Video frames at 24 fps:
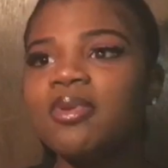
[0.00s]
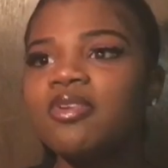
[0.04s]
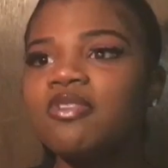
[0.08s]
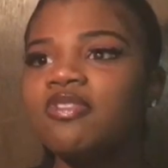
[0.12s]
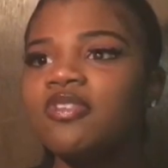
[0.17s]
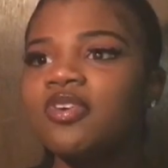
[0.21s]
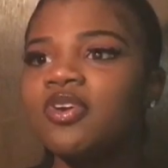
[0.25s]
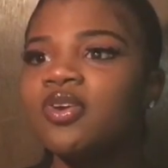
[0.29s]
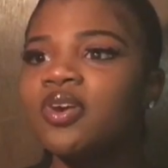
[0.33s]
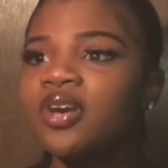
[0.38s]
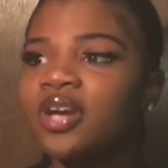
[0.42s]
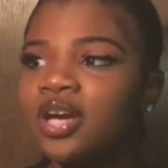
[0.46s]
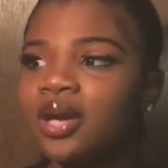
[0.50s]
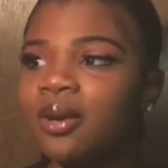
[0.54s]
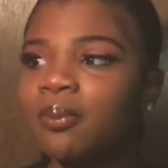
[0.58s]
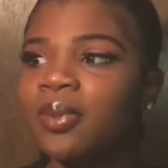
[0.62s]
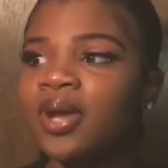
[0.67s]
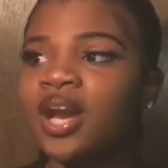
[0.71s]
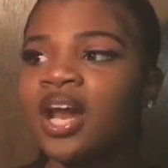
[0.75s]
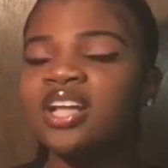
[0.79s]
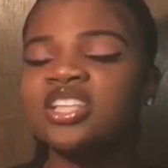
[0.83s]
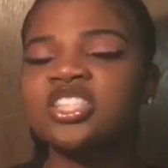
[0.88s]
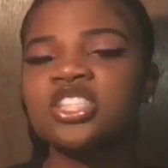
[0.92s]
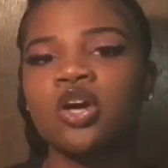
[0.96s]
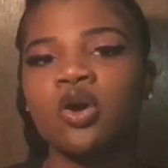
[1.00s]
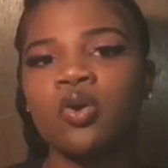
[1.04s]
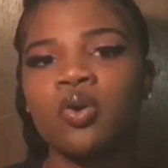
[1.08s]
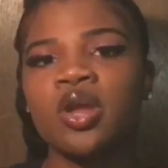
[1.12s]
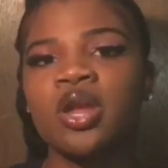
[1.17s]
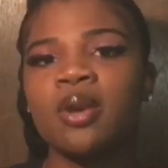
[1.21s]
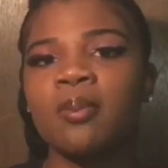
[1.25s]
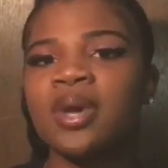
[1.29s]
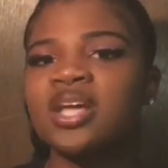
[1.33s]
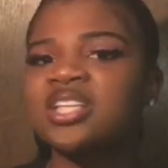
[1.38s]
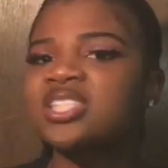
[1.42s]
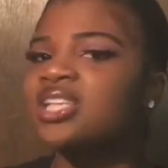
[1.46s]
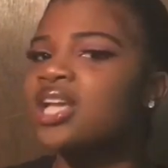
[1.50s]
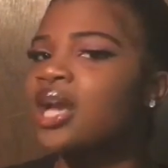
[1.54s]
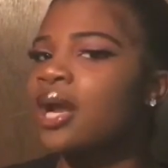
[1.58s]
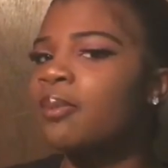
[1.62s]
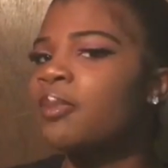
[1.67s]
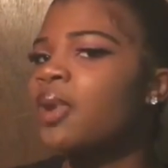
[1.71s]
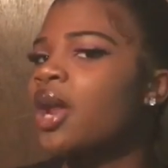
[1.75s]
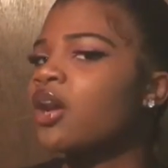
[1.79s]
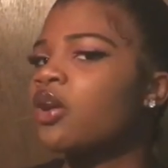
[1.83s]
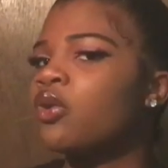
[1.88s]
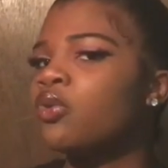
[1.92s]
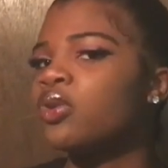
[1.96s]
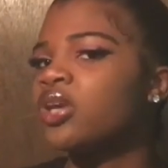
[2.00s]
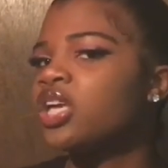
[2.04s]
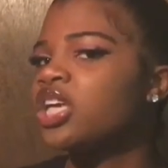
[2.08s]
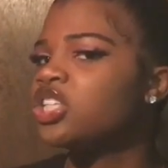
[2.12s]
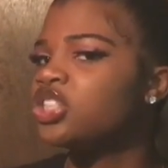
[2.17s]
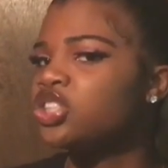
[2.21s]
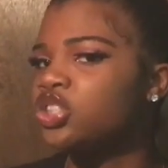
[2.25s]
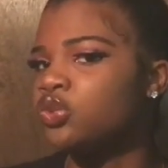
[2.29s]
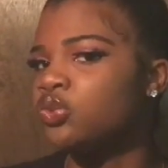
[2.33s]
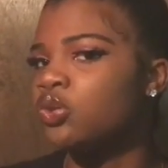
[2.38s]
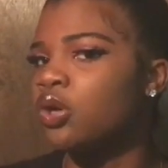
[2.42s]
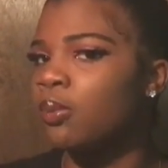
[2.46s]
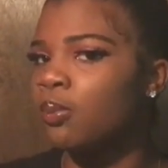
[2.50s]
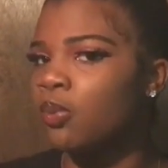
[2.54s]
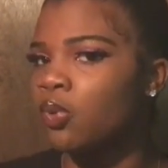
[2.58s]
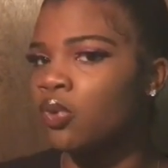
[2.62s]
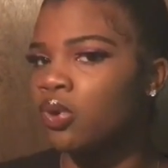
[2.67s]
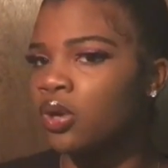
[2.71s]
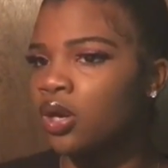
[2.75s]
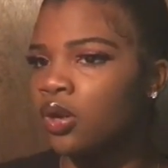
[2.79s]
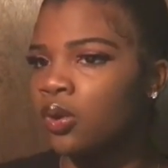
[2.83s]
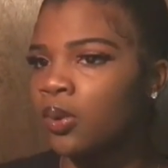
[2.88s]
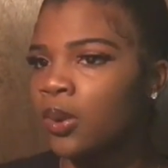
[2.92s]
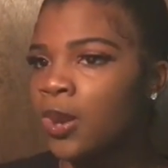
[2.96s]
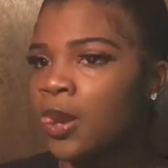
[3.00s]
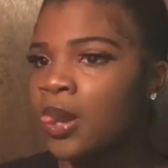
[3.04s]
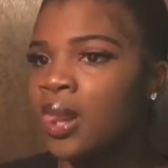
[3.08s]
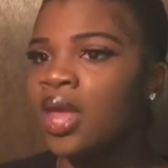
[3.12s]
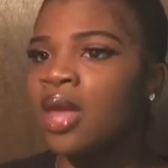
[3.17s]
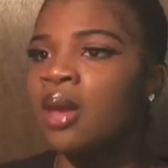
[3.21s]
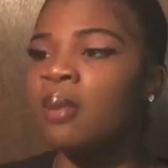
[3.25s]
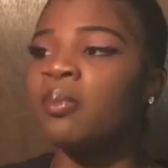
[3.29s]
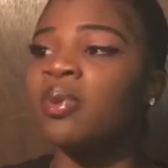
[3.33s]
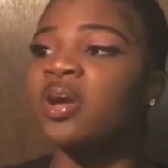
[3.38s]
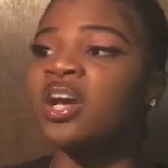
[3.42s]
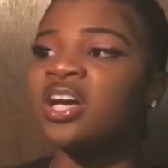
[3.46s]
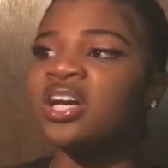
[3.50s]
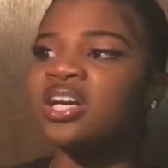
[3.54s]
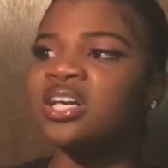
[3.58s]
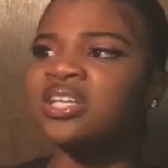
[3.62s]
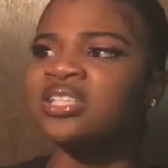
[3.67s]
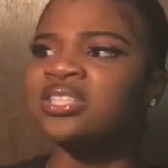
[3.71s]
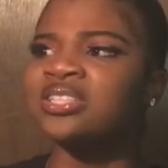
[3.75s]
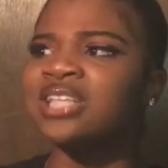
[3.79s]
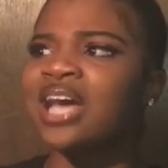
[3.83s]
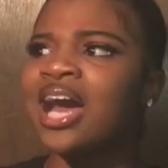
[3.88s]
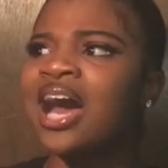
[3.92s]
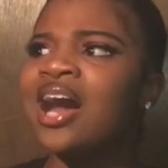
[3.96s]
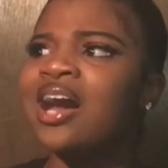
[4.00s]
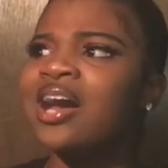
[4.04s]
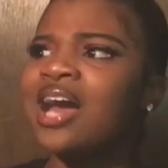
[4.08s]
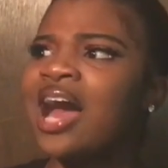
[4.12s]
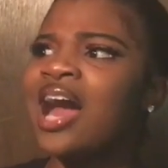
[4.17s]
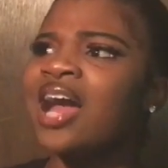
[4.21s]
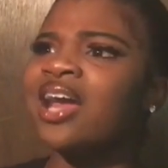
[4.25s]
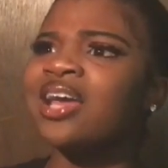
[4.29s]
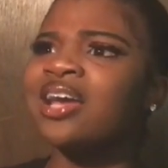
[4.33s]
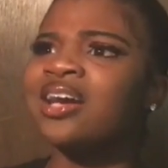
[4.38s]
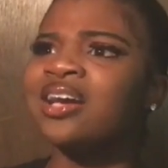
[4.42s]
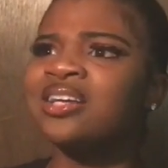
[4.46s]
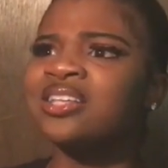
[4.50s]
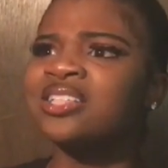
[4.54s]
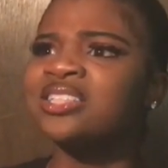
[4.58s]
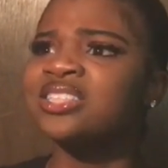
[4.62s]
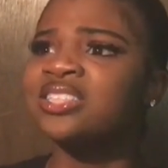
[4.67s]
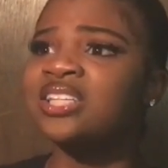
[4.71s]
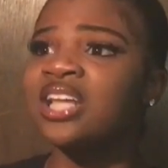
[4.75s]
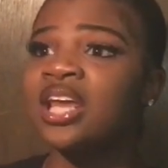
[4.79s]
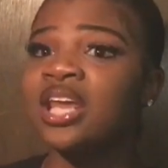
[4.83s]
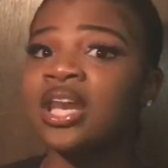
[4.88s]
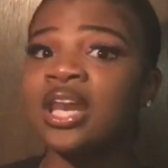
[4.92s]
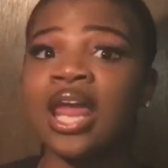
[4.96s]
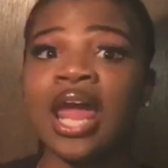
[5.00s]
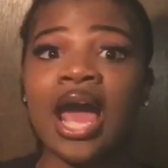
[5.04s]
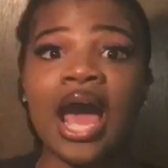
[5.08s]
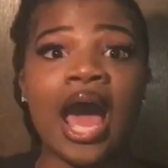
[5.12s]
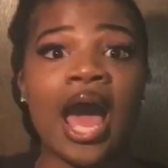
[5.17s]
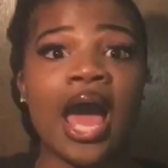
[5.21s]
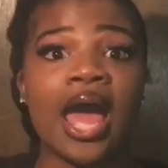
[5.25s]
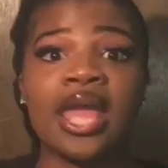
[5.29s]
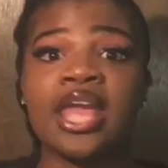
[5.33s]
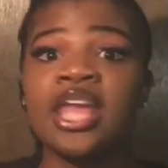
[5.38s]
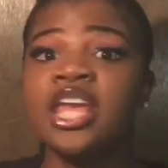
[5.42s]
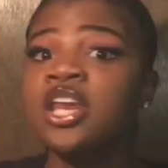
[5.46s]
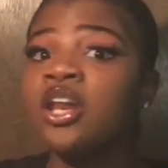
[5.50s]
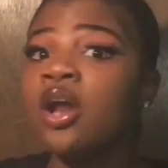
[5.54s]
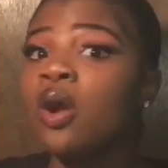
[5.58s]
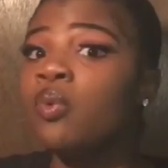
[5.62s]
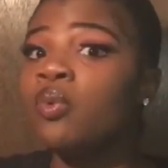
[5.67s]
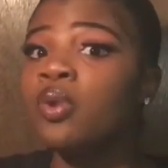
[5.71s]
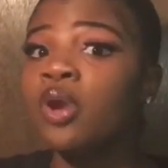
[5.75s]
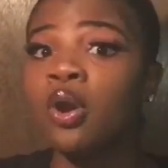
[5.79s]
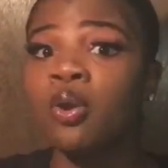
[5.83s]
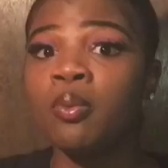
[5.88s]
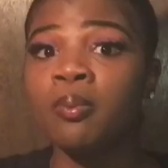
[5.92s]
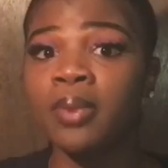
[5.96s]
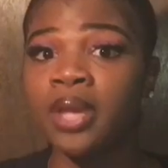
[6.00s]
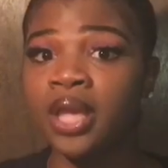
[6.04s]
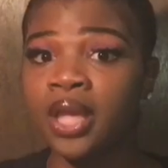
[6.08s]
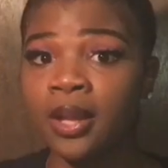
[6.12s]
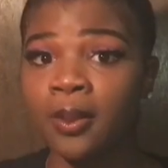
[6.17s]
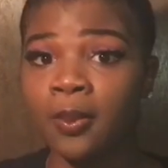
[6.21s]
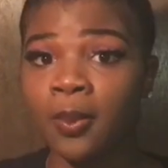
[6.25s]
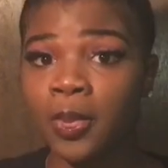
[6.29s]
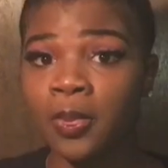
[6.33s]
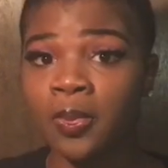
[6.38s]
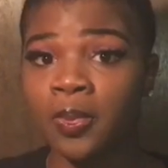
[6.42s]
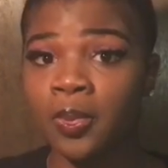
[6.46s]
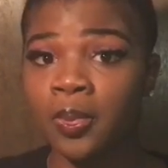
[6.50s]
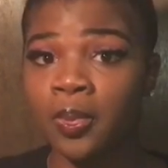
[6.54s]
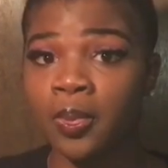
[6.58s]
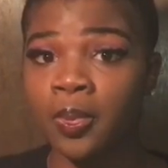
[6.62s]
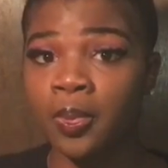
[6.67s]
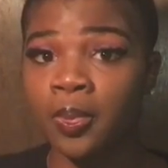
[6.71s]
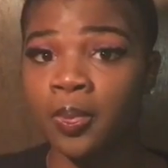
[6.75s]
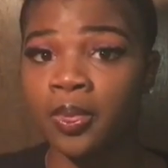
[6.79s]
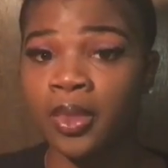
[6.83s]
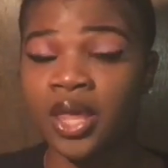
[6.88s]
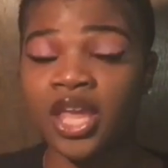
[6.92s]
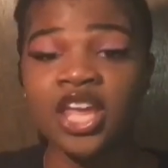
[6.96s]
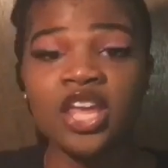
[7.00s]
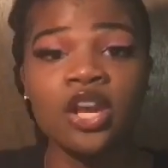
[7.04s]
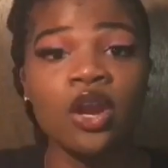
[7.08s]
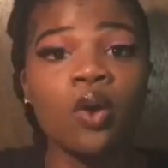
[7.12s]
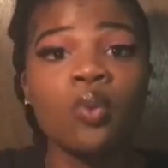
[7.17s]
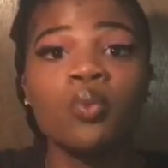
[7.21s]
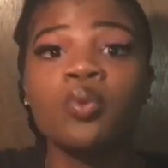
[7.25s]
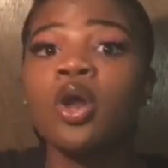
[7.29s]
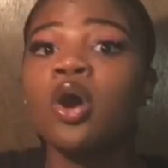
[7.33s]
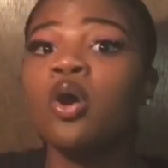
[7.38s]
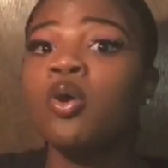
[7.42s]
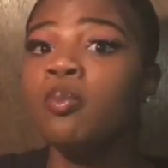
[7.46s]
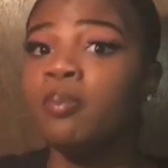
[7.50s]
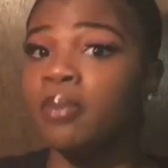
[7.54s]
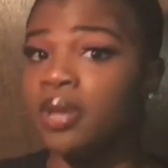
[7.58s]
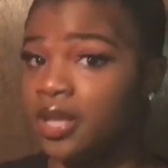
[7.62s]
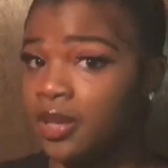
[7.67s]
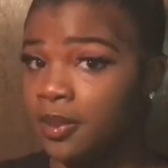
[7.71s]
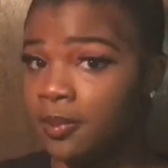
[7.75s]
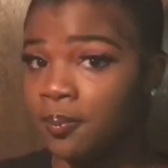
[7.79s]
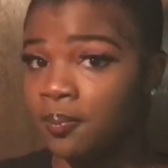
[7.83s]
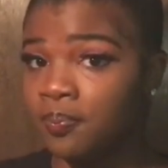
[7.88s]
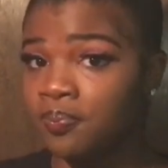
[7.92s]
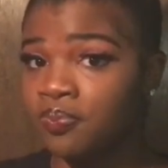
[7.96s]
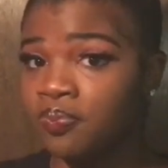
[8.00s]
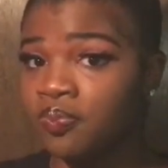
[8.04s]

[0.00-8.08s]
me feel good. But I told him, I said, I'm not going to kiss you no more, though. Because I, I can understand that. I, he don't know me. He don't know me.